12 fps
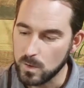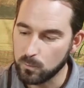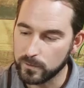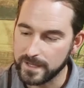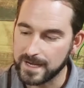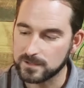
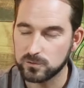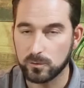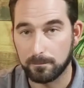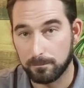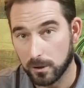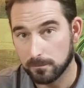where the actual
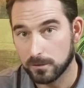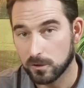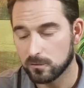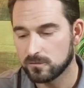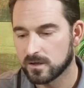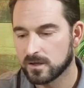bulb
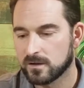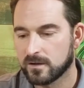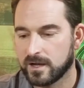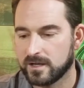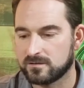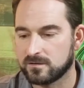goes.
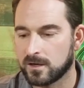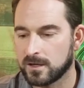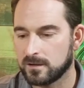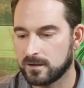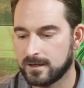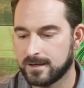It's
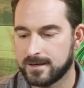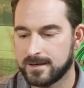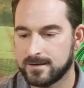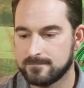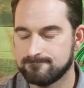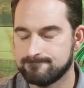not
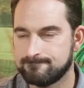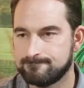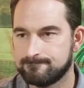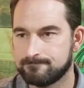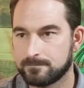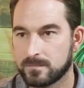um,
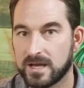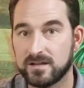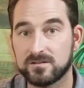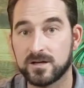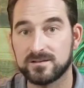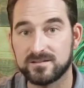
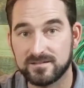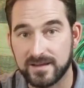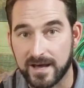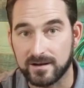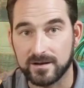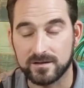it's not
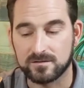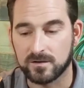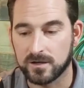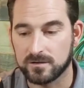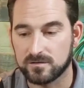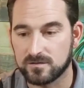set. It's
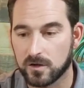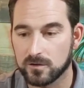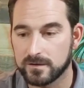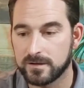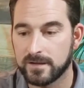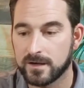not
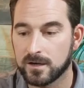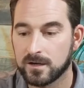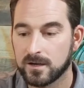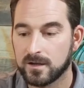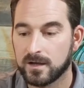solid in there.